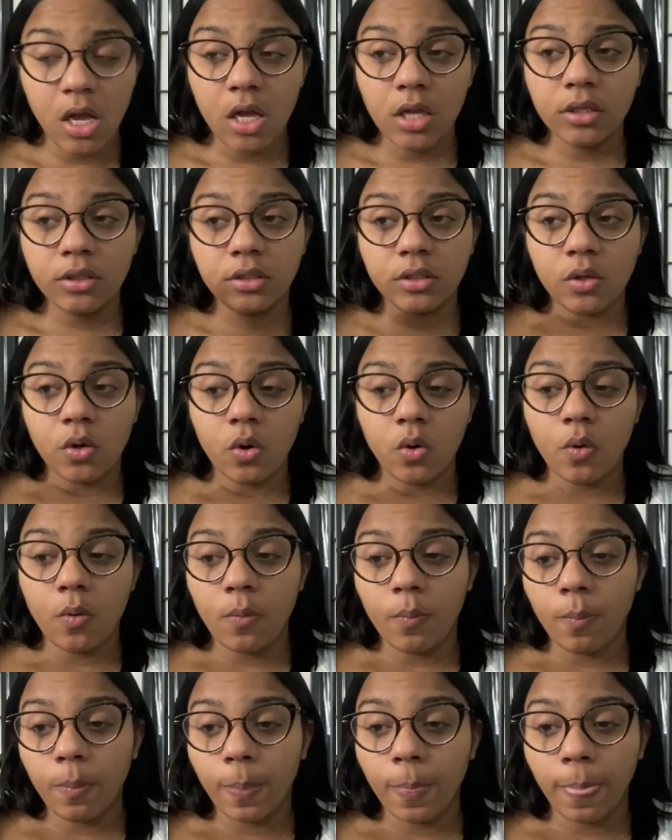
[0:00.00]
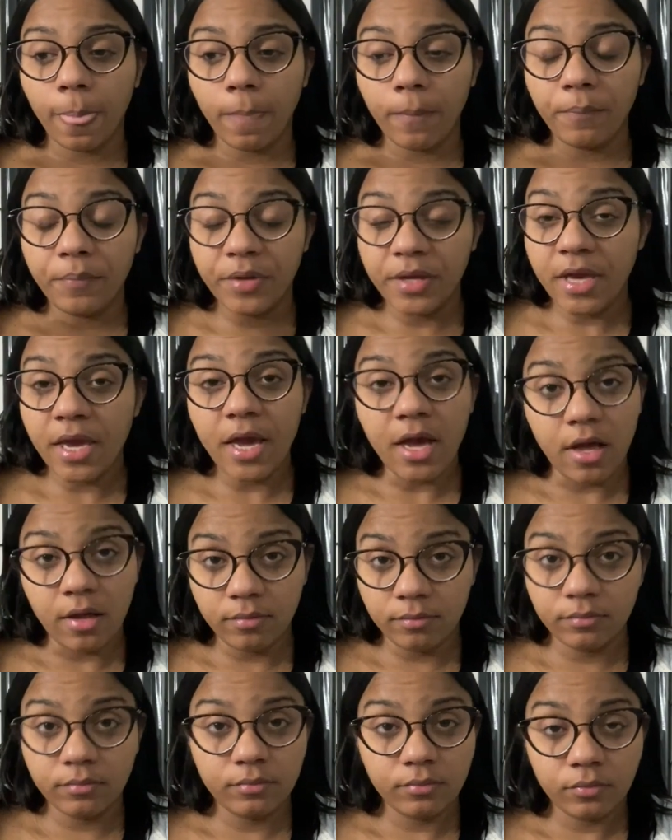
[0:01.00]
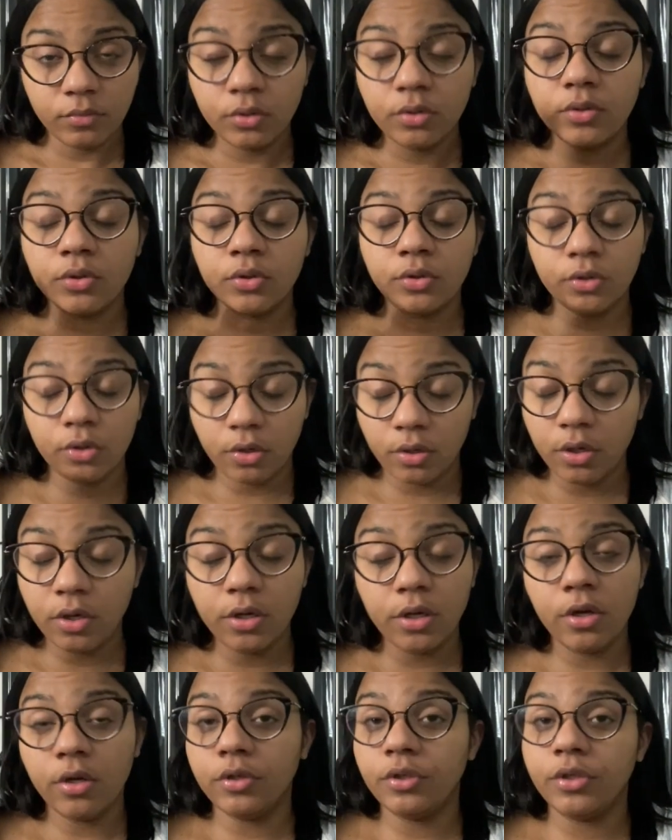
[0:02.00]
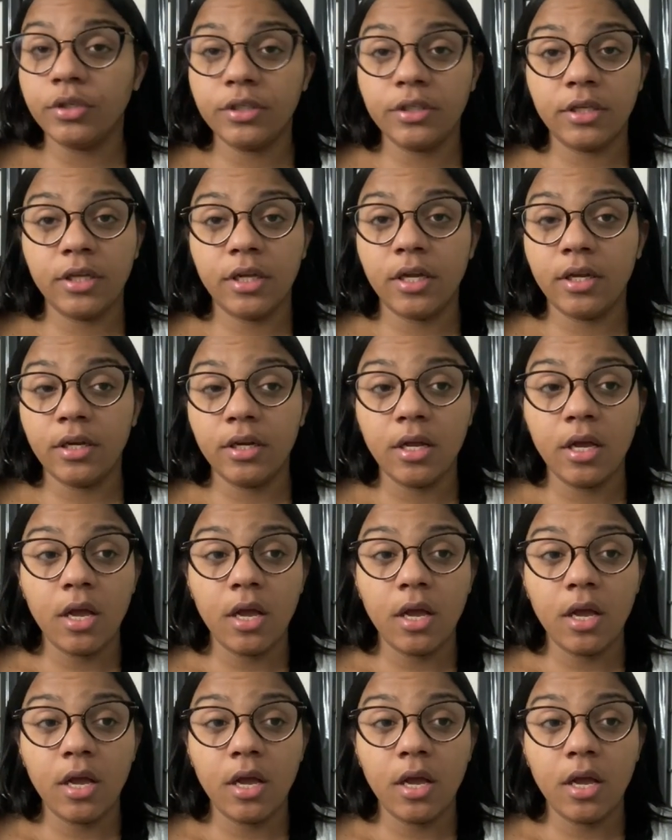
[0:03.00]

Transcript: So yeah, totally understand